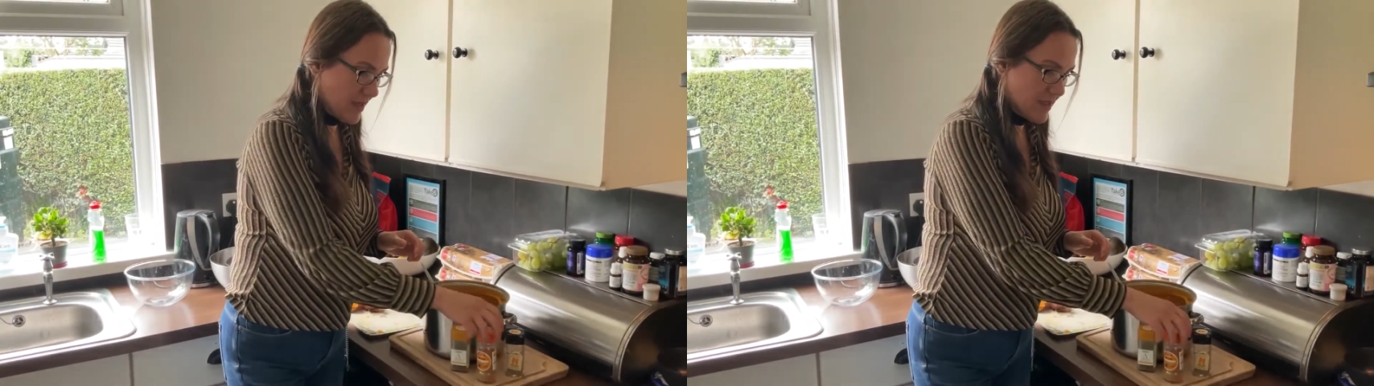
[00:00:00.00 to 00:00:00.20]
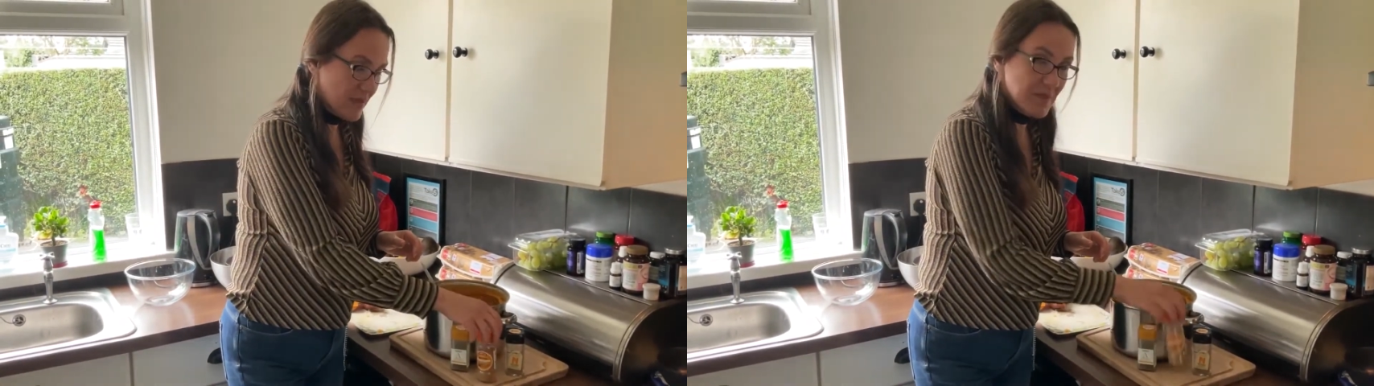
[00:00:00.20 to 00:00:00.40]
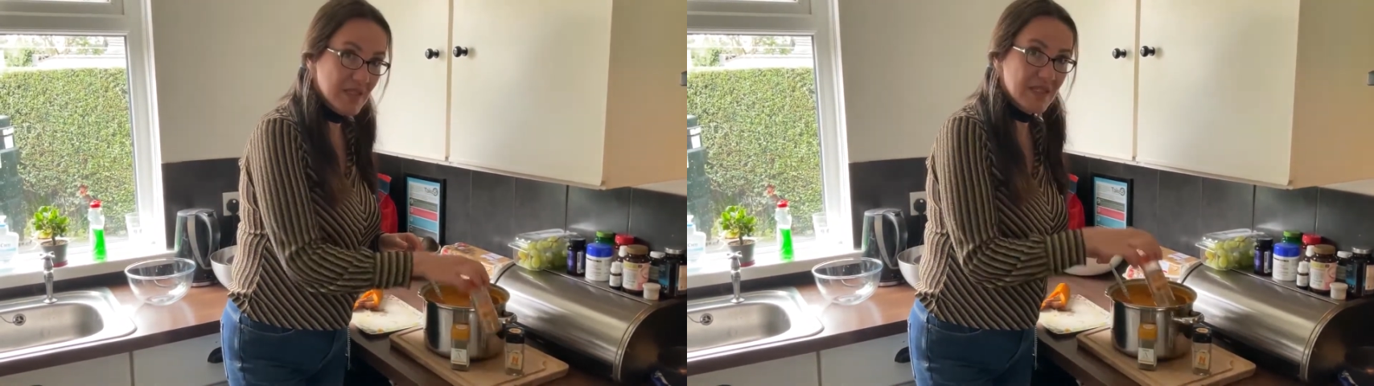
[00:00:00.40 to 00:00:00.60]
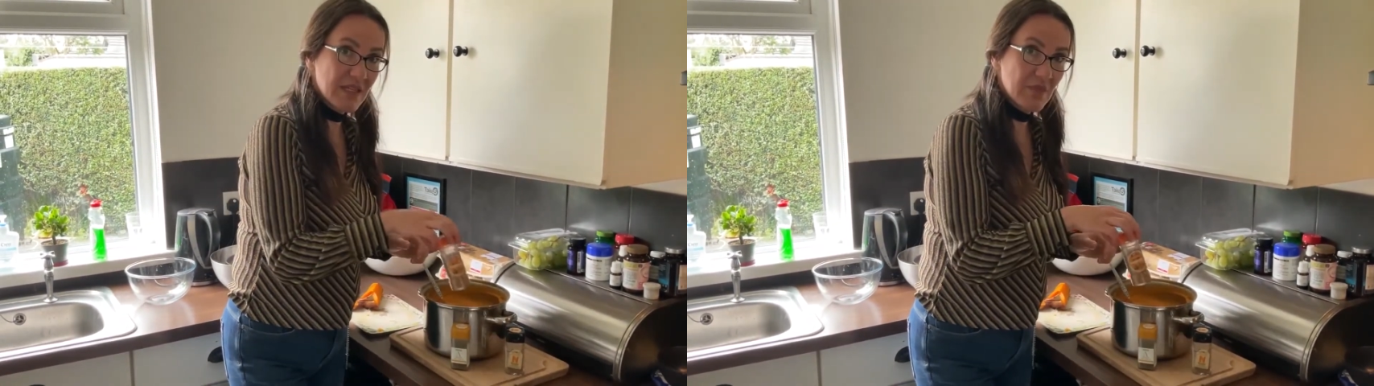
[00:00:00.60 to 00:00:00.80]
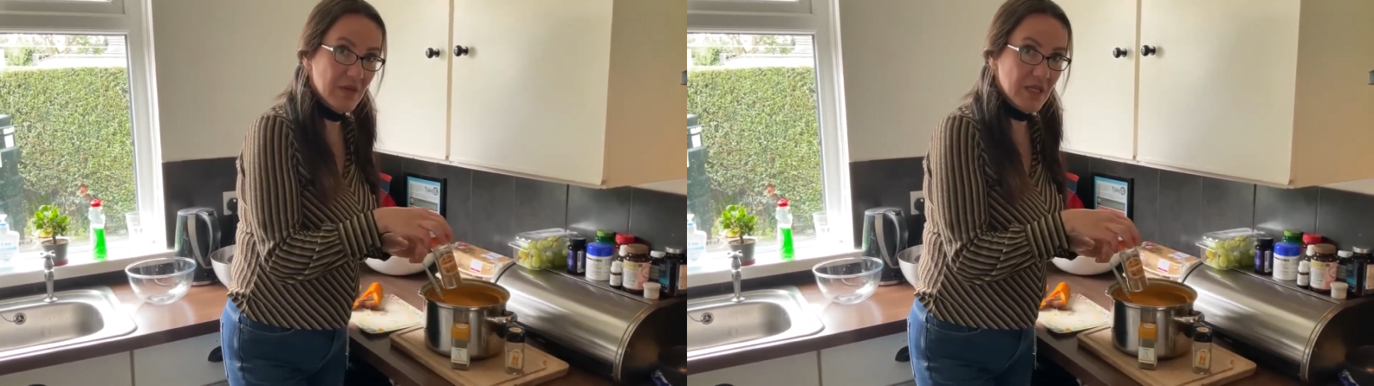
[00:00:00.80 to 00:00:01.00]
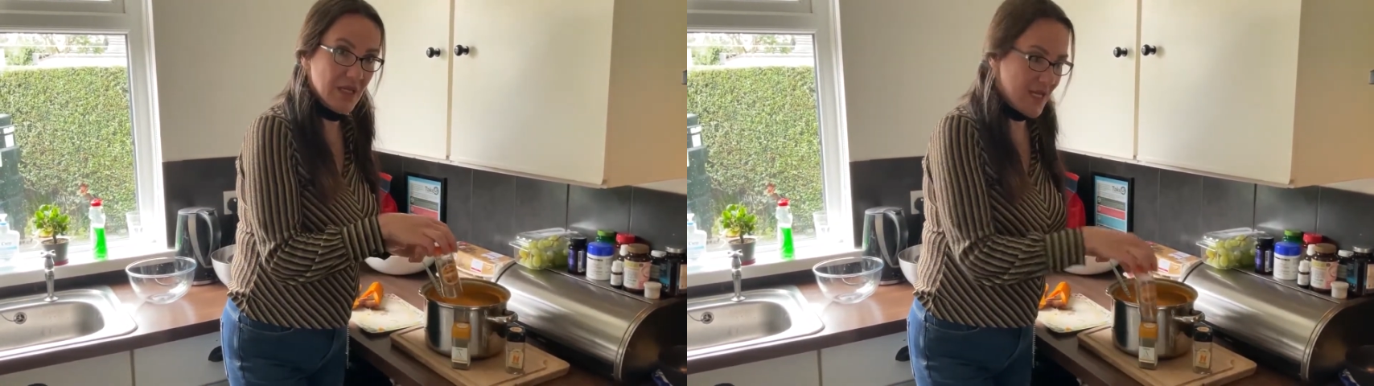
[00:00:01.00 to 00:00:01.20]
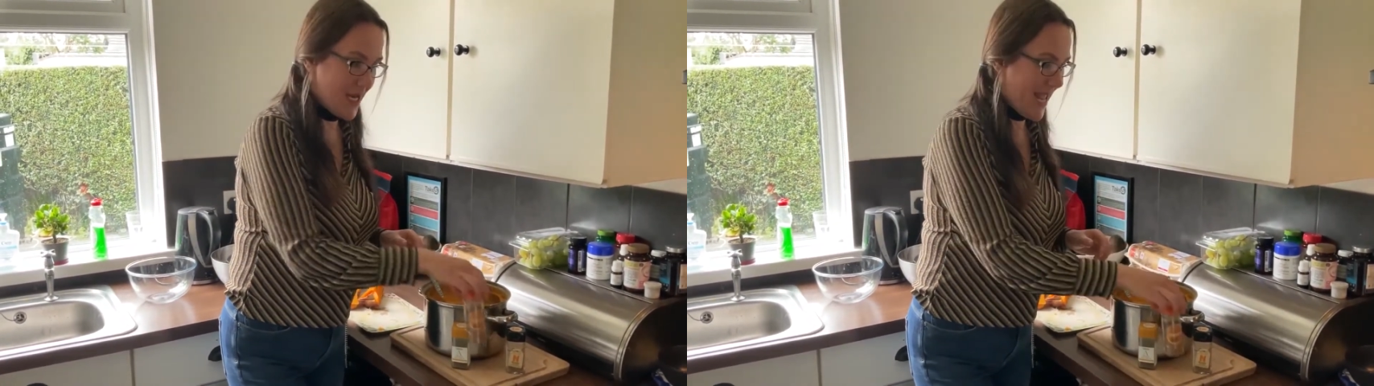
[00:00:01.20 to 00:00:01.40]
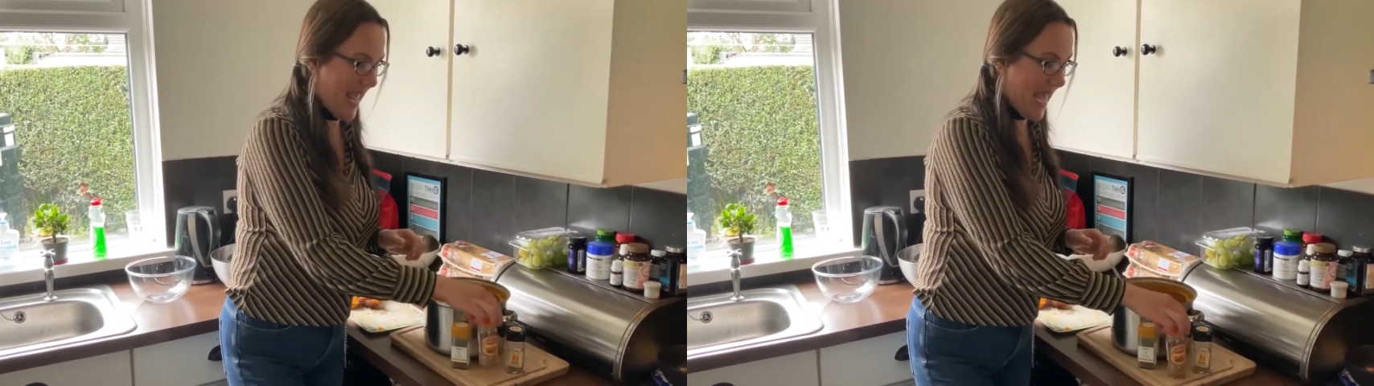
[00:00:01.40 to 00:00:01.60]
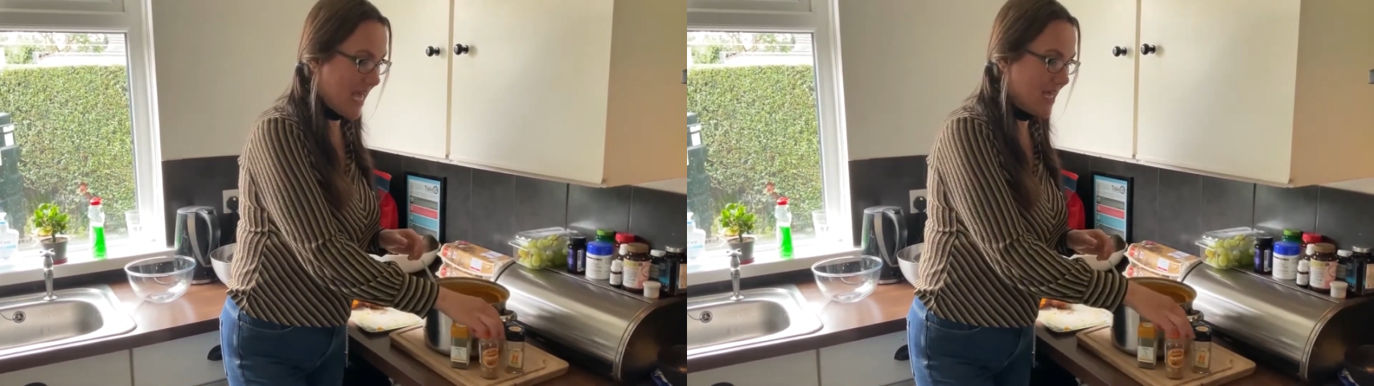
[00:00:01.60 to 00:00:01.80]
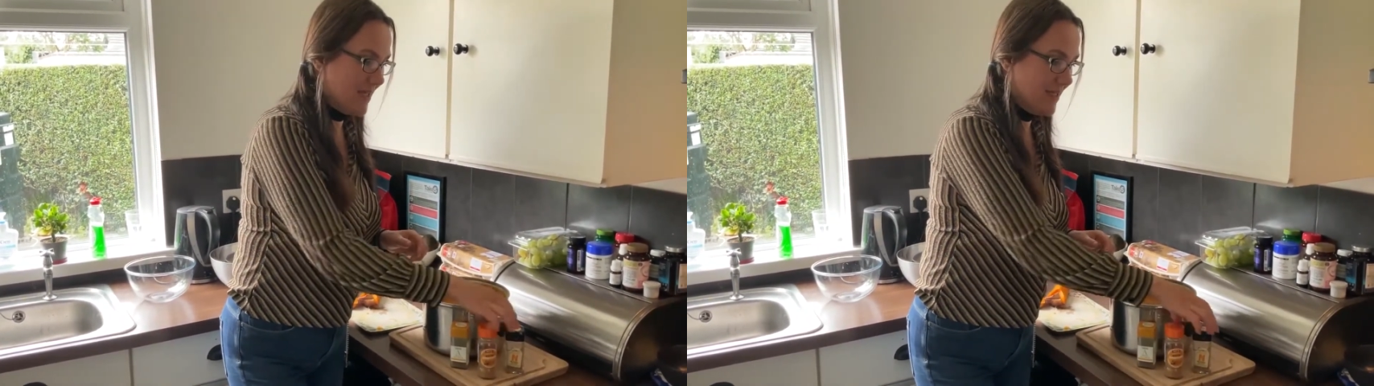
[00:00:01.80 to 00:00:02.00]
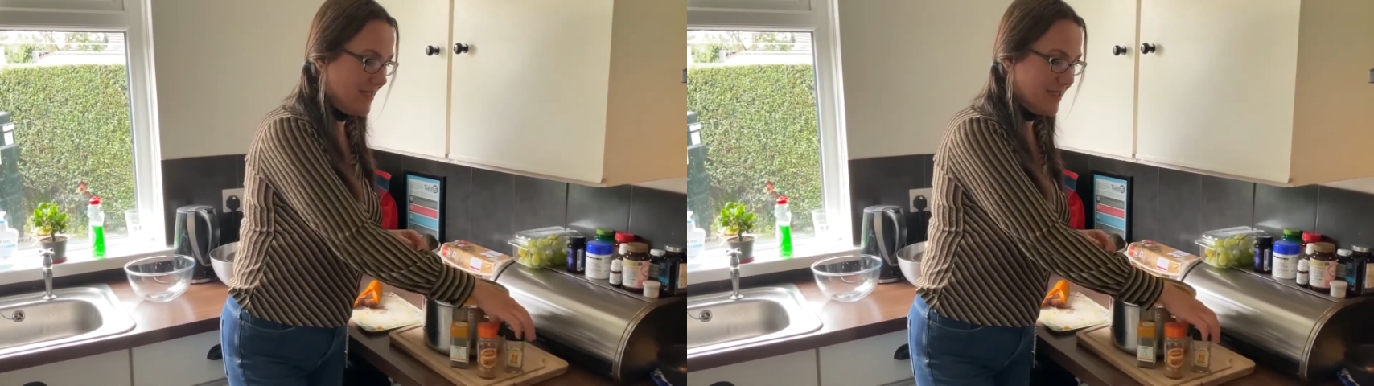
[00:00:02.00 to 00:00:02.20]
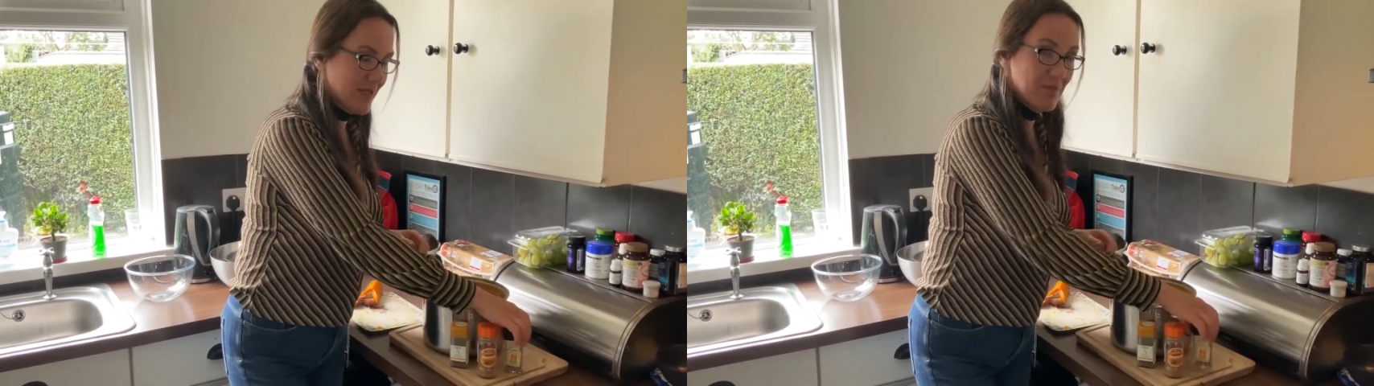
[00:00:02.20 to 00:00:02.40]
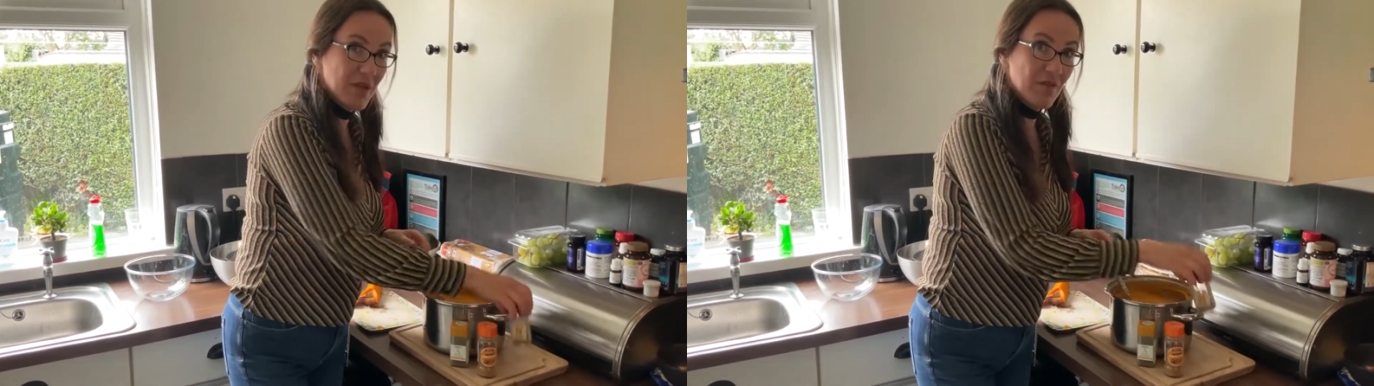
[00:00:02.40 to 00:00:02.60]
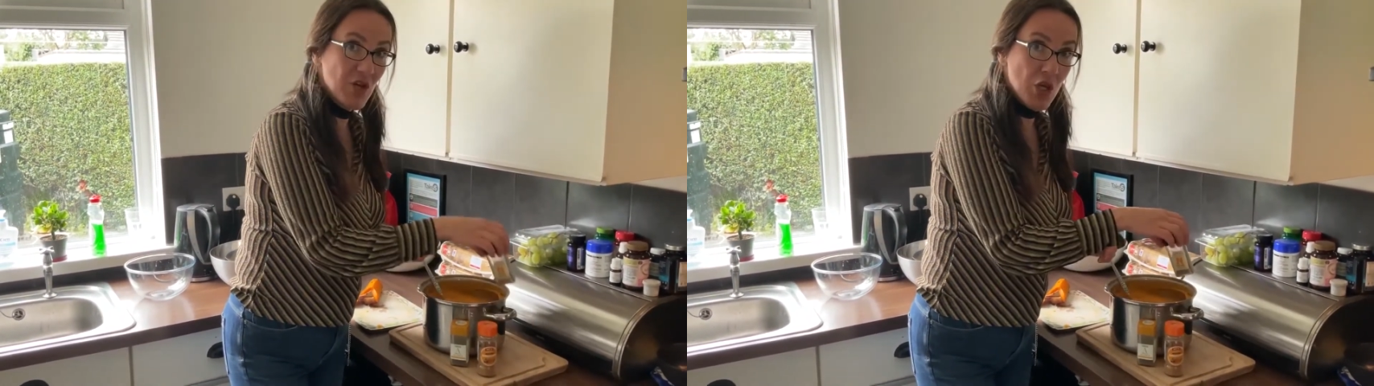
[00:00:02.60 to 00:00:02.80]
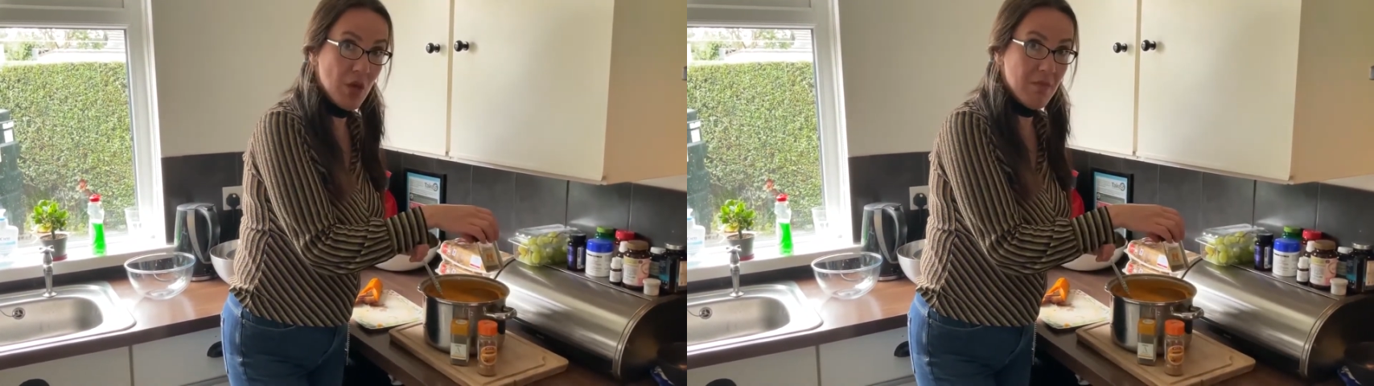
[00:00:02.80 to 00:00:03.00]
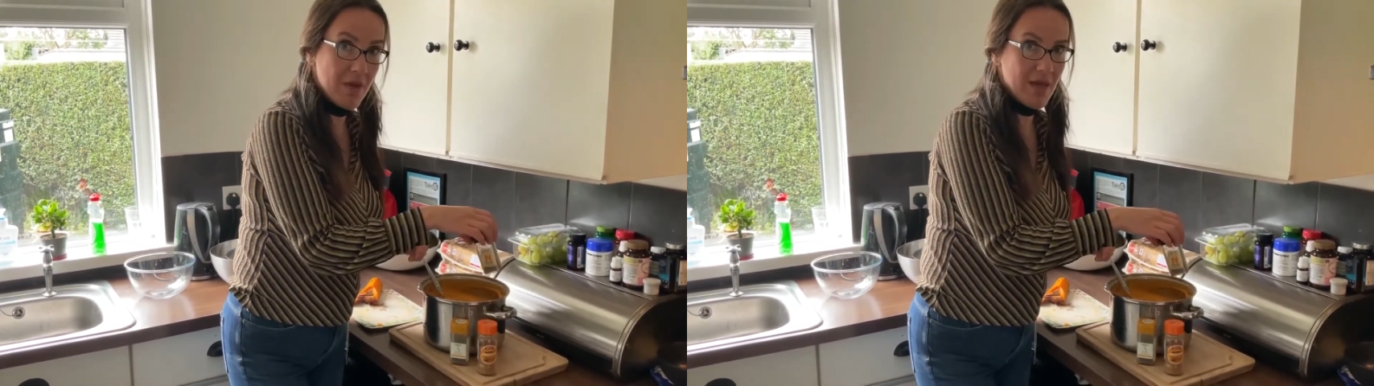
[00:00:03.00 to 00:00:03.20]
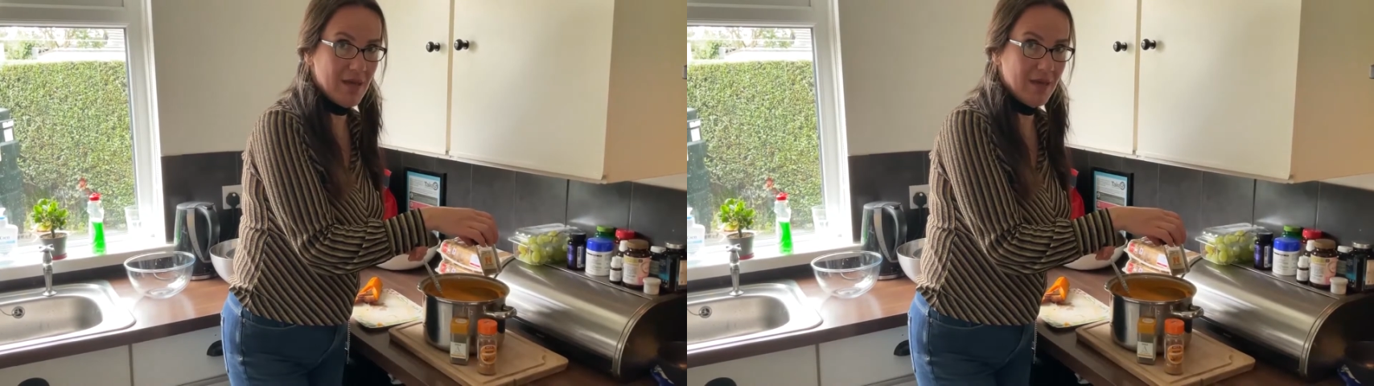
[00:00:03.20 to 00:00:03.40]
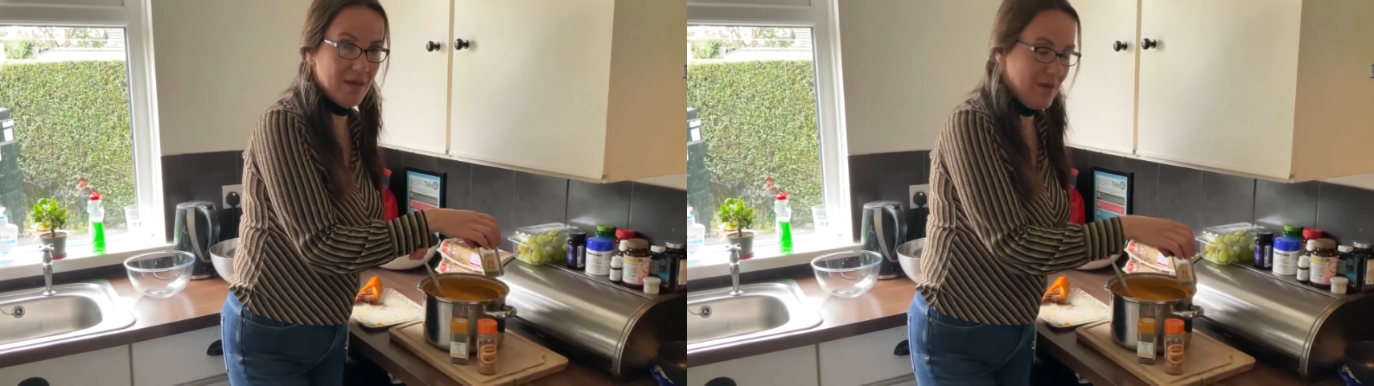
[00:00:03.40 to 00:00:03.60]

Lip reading: some cinnamon, and a bit of nutmeg.